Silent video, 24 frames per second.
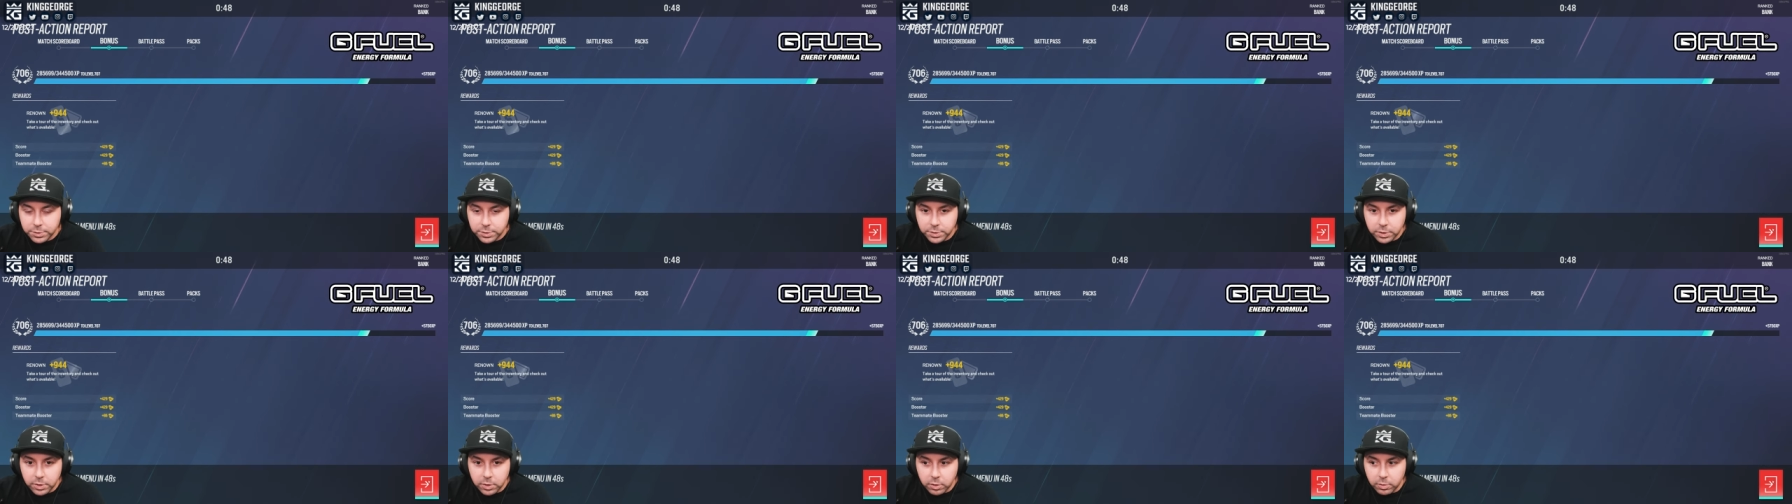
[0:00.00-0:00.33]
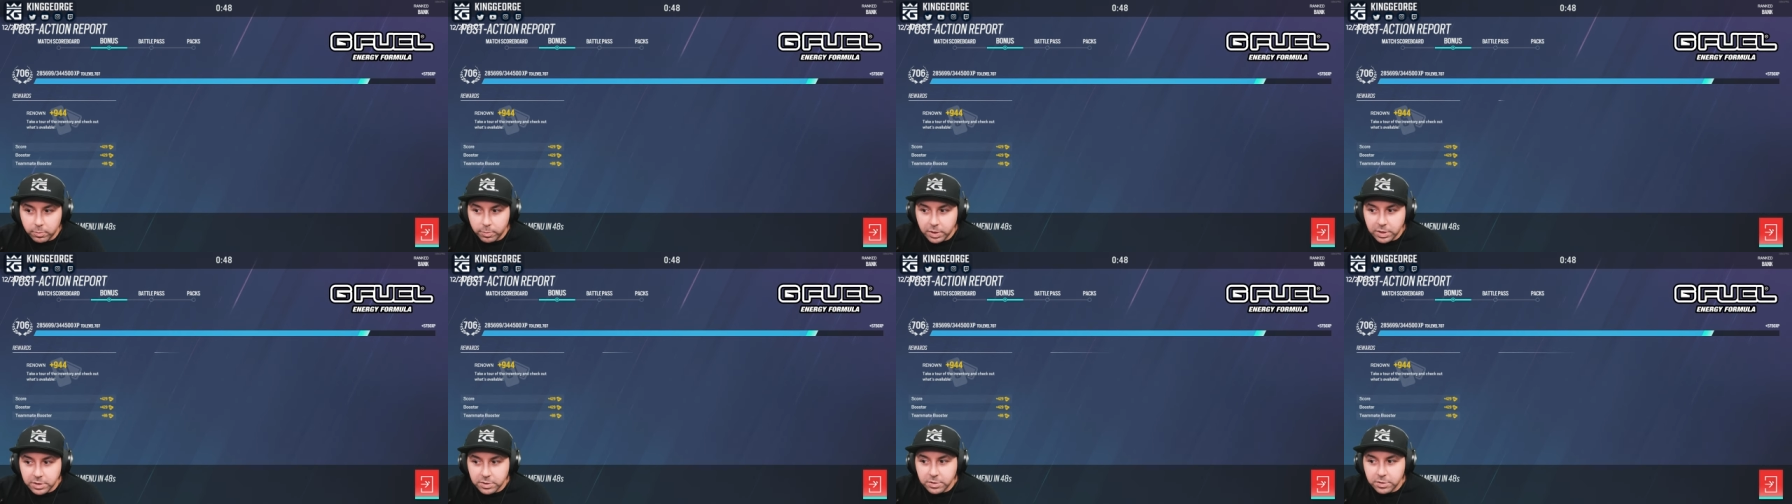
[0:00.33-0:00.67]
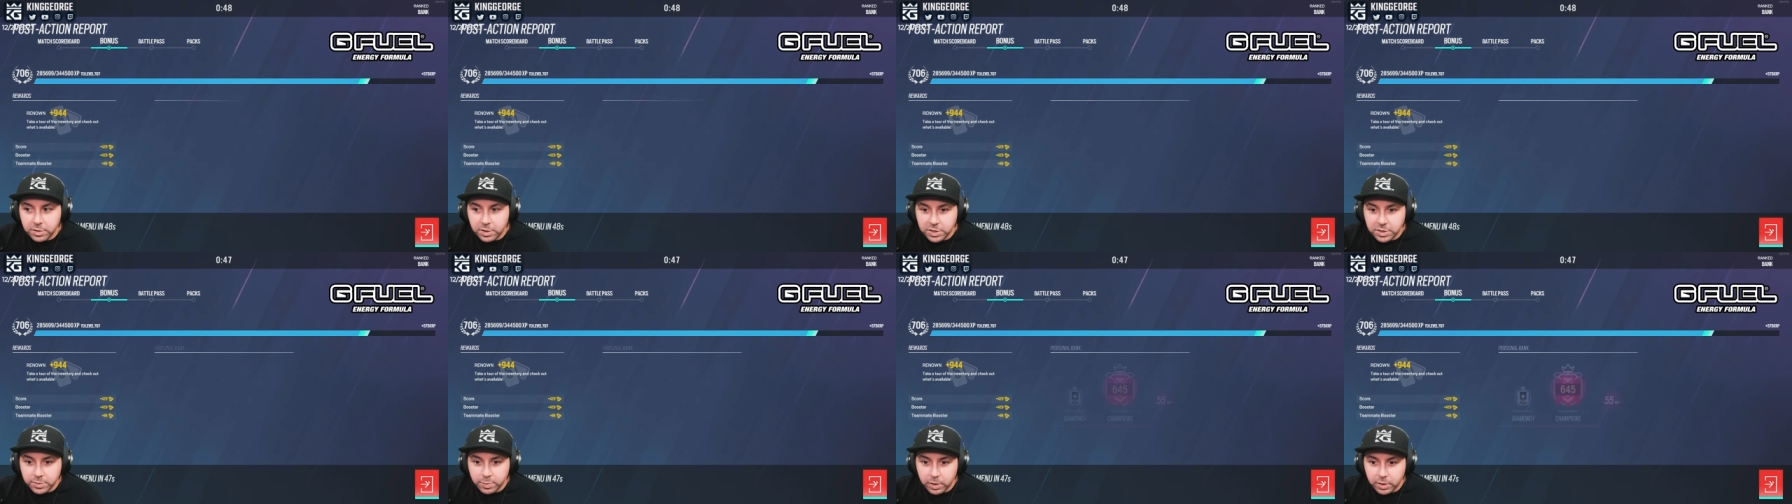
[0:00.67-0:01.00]
So basically,
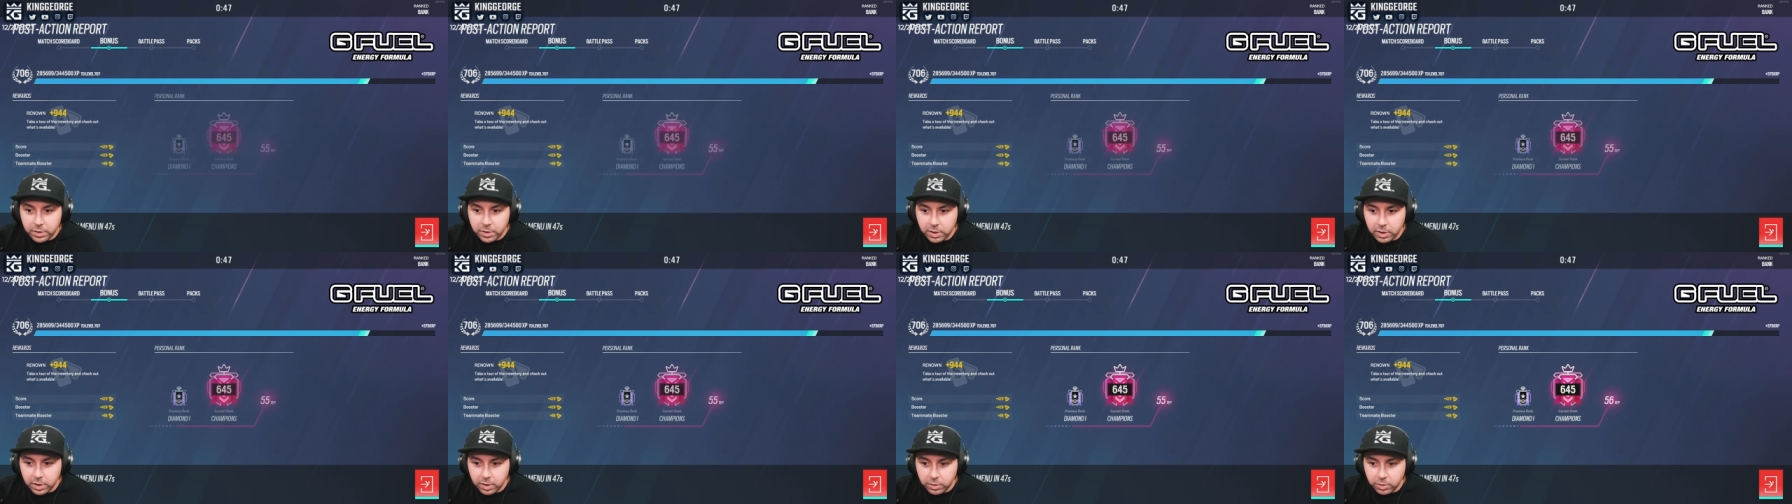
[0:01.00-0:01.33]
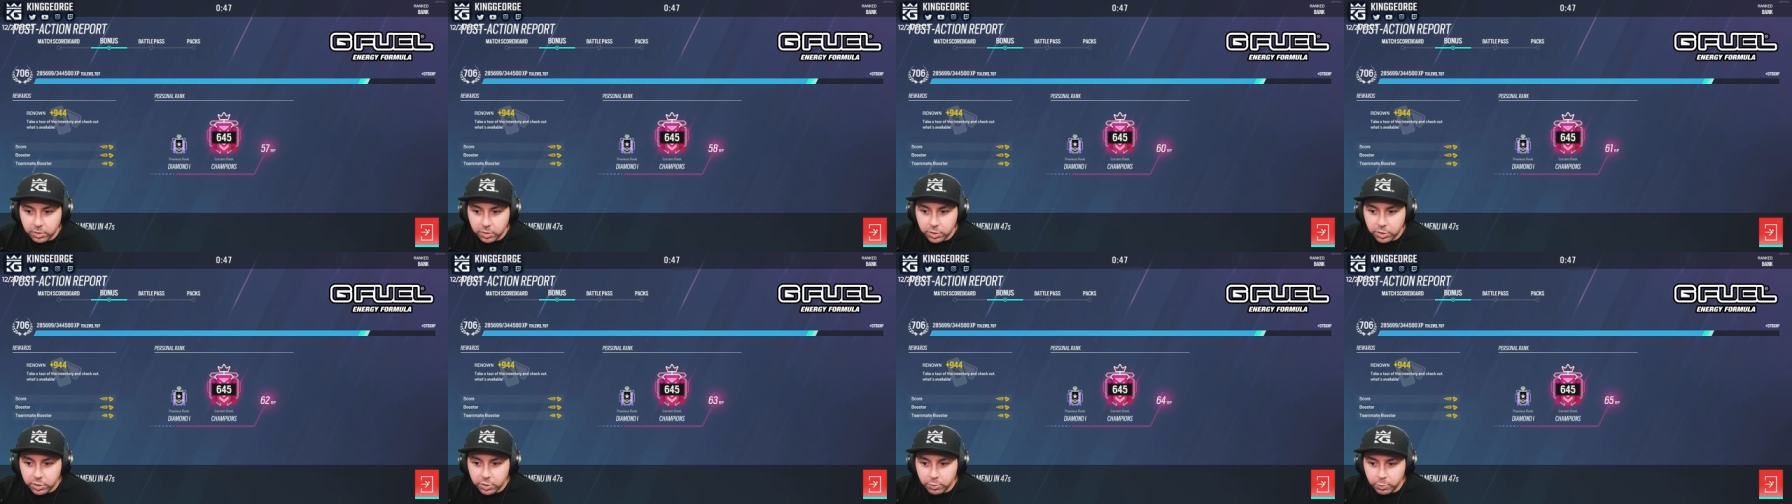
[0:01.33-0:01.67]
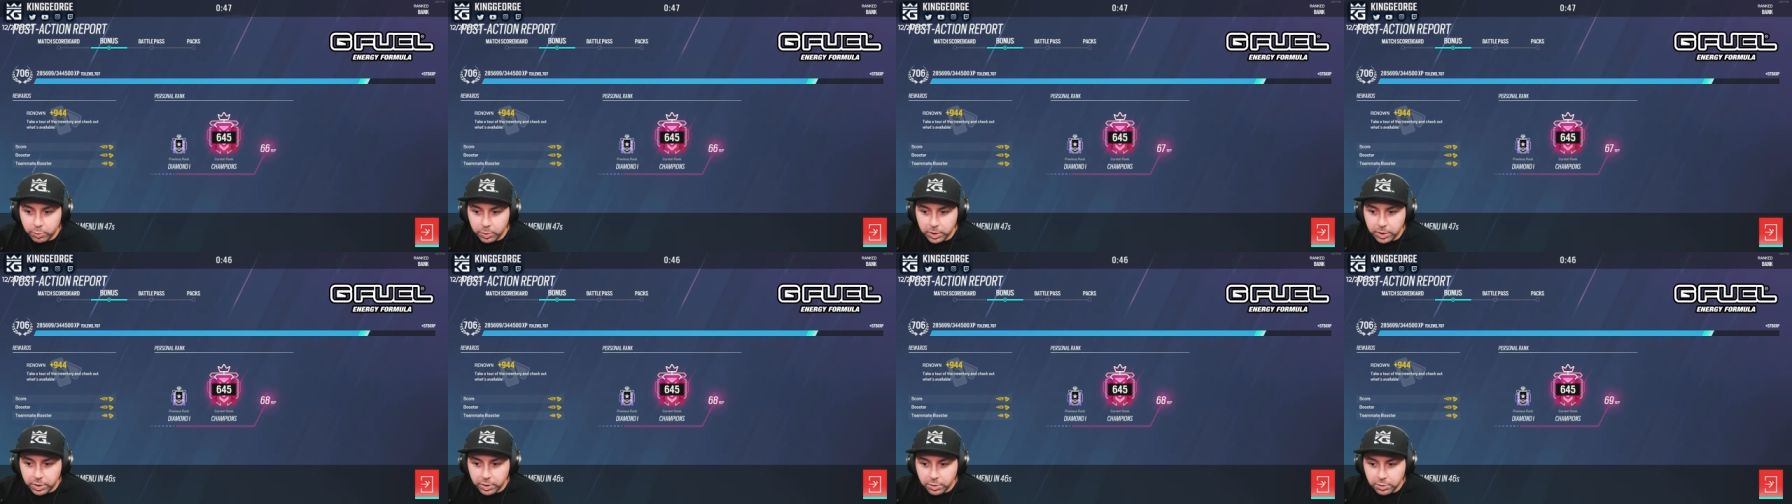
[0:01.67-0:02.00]
they spent like
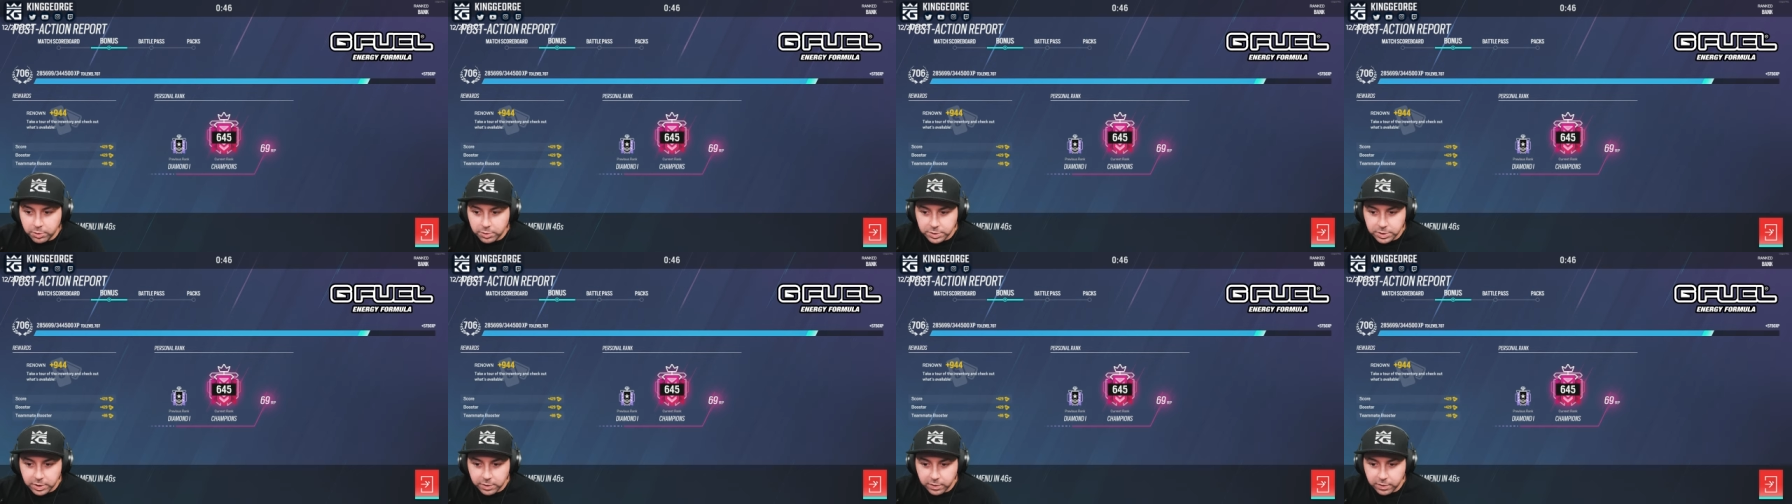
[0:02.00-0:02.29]
3 years,